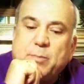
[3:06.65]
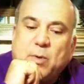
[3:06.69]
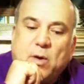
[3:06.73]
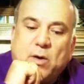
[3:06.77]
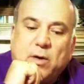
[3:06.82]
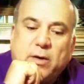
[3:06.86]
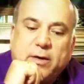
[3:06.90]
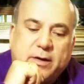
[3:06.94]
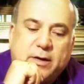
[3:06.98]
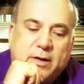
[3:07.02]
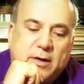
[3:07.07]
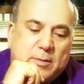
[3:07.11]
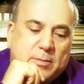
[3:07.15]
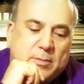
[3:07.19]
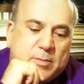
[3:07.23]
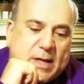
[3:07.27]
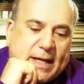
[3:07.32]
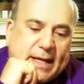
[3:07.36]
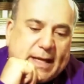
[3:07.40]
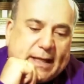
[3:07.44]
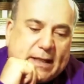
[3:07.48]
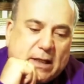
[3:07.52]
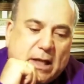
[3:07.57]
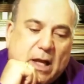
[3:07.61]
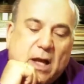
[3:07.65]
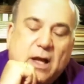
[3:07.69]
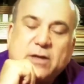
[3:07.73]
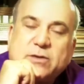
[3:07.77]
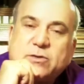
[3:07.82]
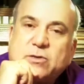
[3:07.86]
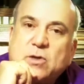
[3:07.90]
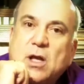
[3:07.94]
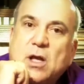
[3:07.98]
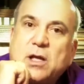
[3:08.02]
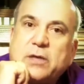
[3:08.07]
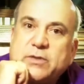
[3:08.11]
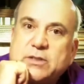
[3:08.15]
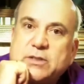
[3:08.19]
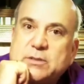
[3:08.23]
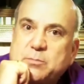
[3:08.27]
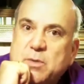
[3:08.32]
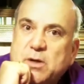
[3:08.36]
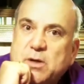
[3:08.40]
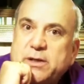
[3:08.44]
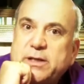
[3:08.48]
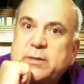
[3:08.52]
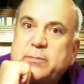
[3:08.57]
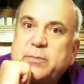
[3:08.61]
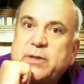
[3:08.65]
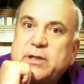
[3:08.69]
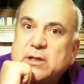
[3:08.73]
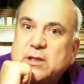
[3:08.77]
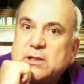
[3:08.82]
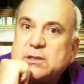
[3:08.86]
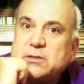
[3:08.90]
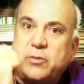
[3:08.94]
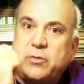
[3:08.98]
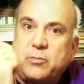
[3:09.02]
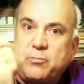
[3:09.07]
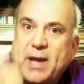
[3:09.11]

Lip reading: Barnum had lost all of his money because of